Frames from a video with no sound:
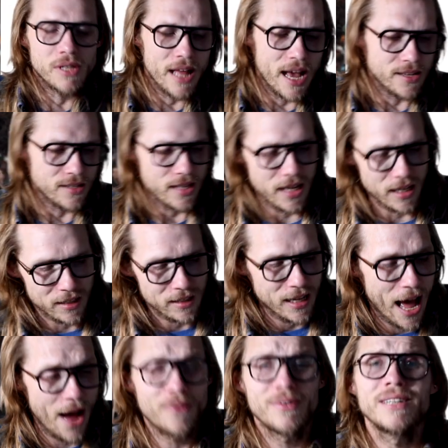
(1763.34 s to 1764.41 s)
last thing.
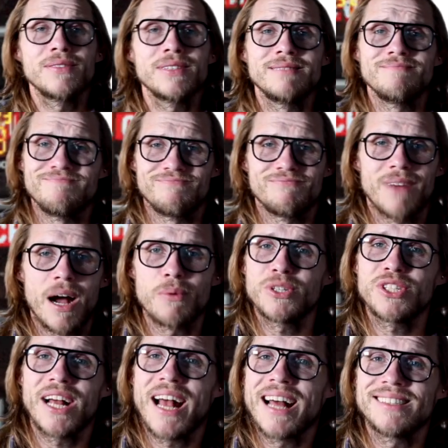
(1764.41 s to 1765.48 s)
I
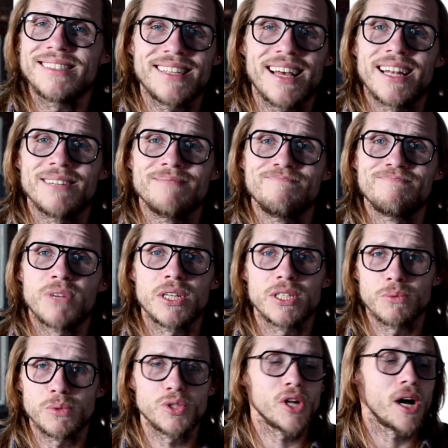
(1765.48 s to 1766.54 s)
wish I hadn't said it because
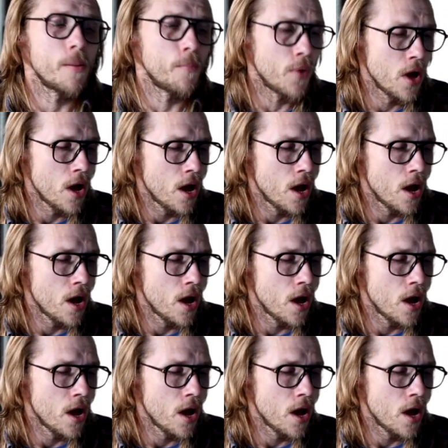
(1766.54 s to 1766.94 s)
it was dumb.